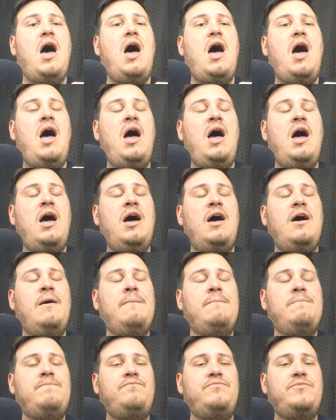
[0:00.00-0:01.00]

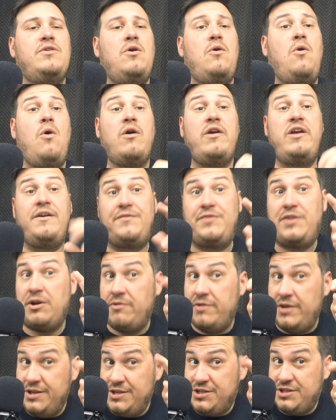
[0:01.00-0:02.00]
or if there
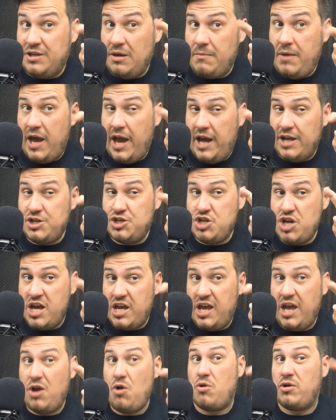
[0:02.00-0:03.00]
is some
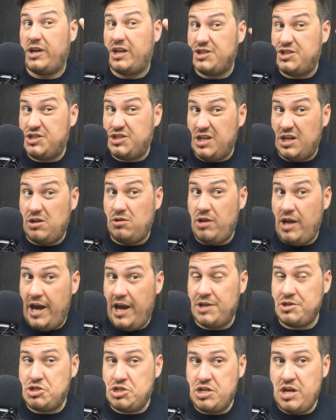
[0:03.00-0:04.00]
handshaking or like a single
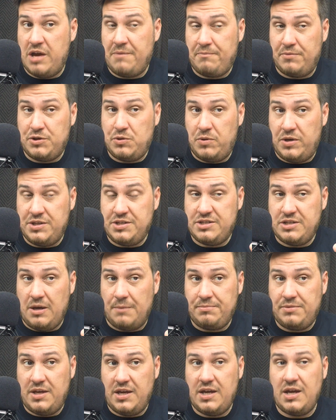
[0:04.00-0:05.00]
handshake between
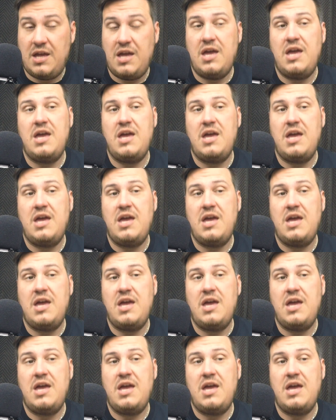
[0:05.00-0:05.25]
something,